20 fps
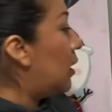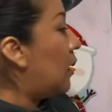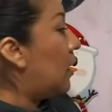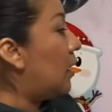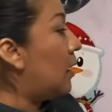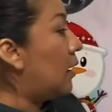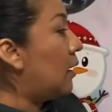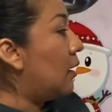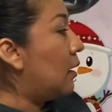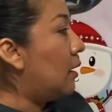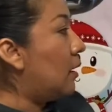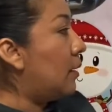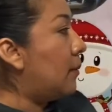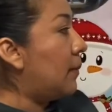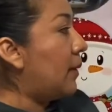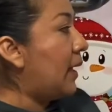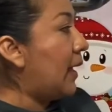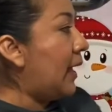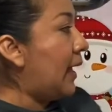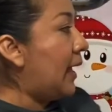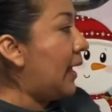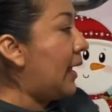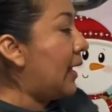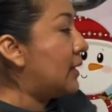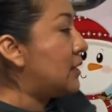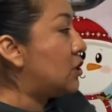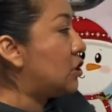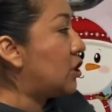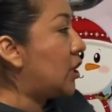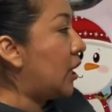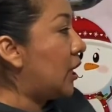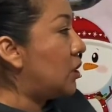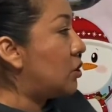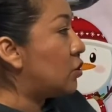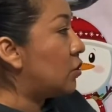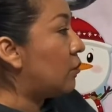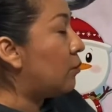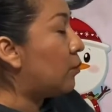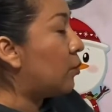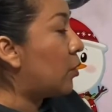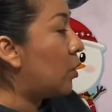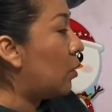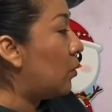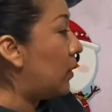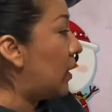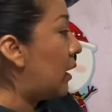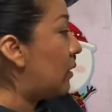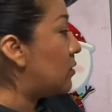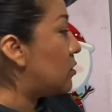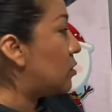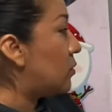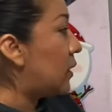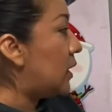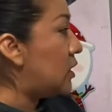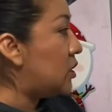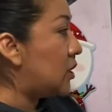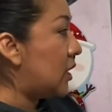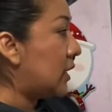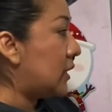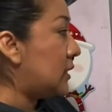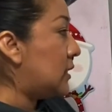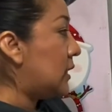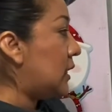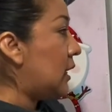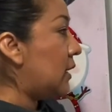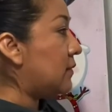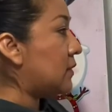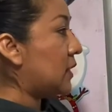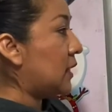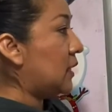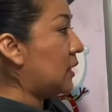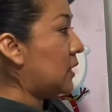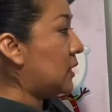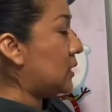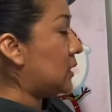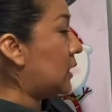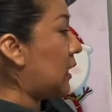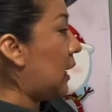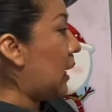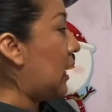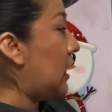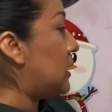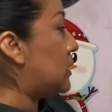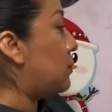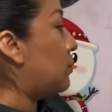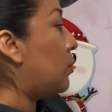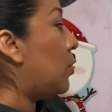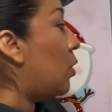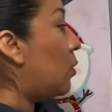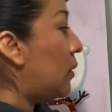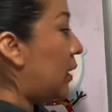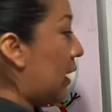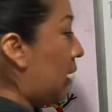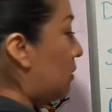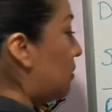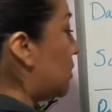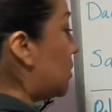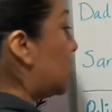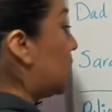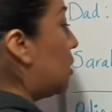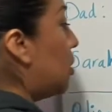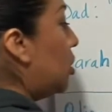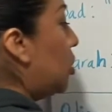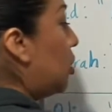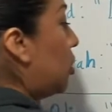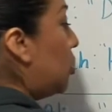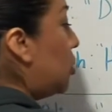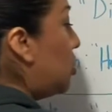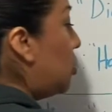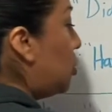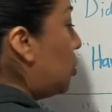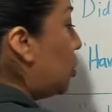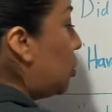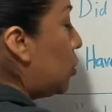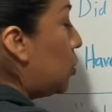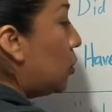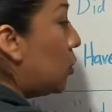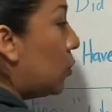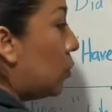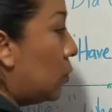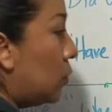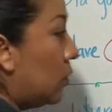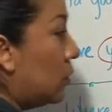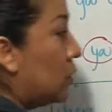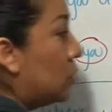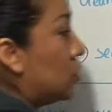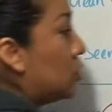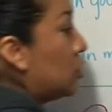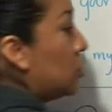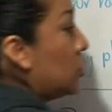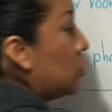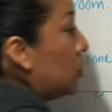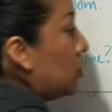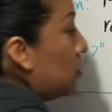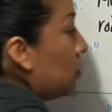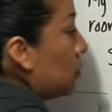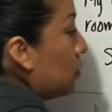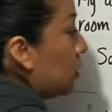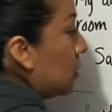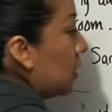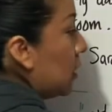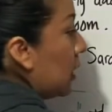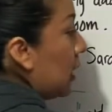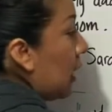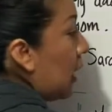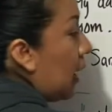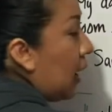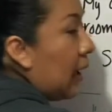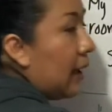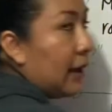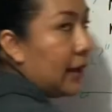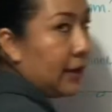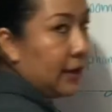And change of pronouns or adjectives, in this case pronouns, you to I.